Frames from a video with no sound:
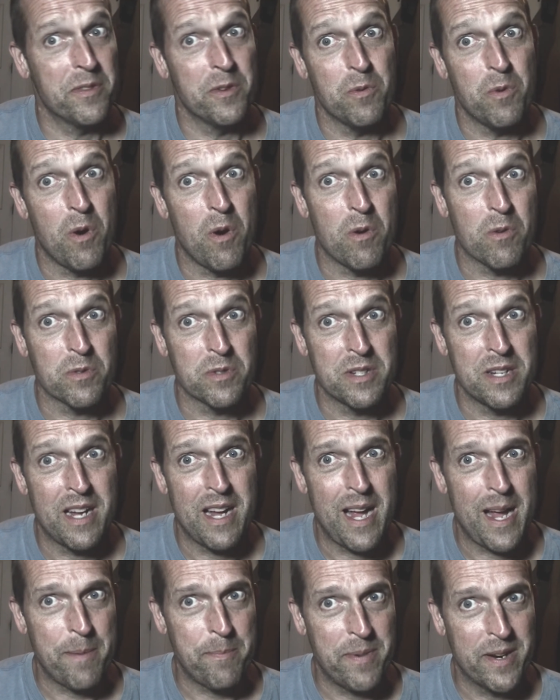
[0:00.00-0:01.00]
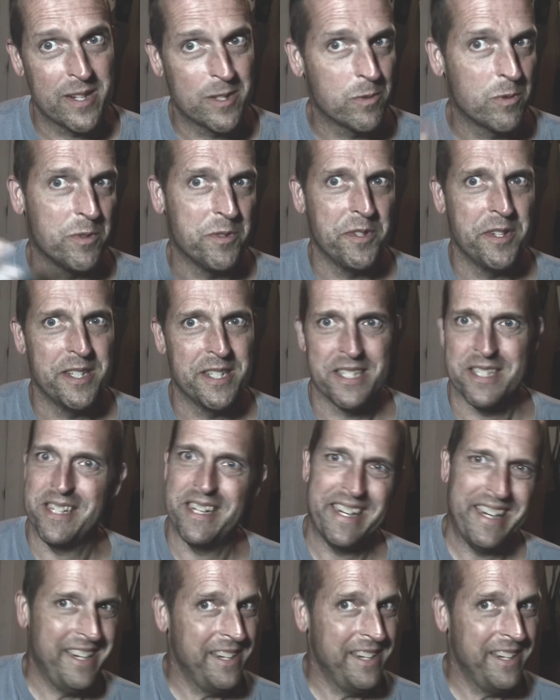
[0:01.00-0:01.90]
the wall topics were just